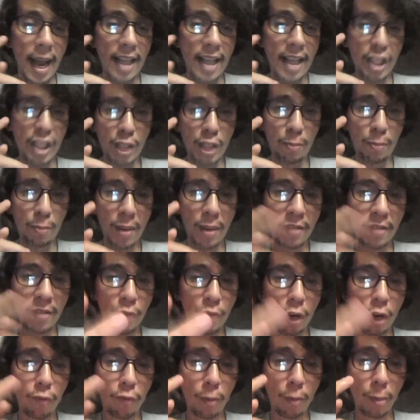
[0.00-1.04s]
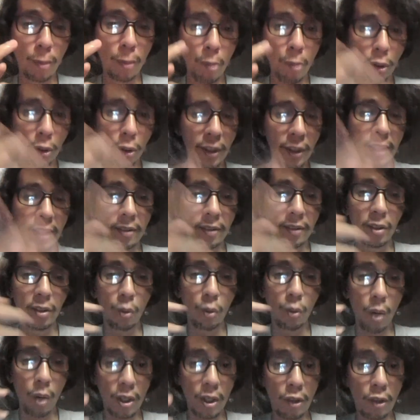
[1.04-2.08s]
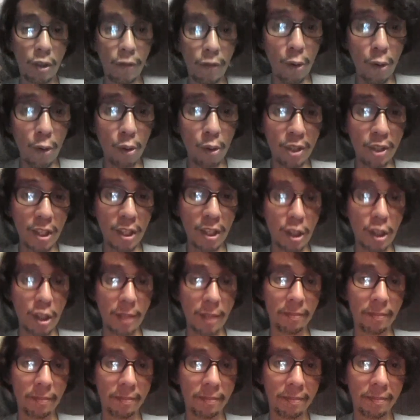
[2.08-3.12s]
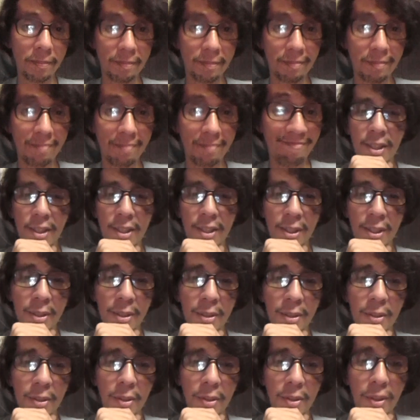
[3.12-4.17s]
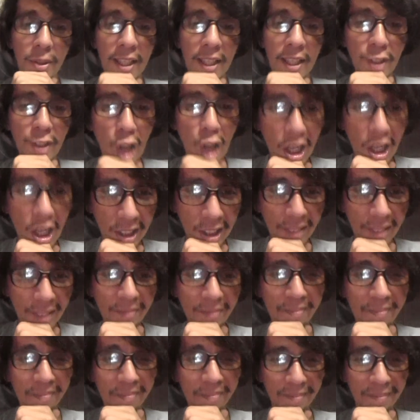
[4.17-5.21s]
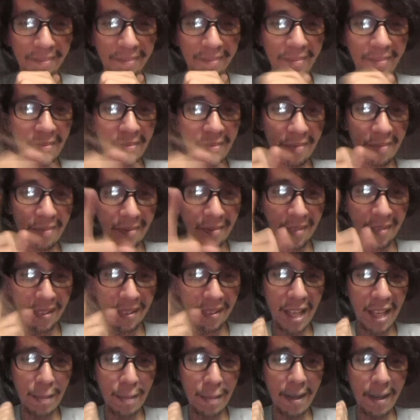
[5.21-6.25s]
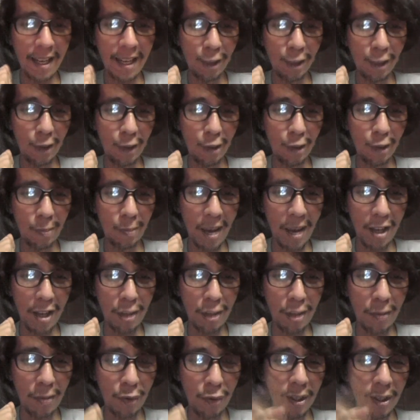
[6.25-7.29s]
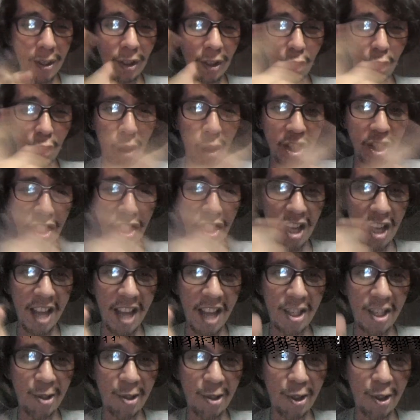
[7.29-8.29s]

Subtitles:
springboard for promoting the one you're focusing on. So TikTok, that's my head-to-head comparison between Twitch and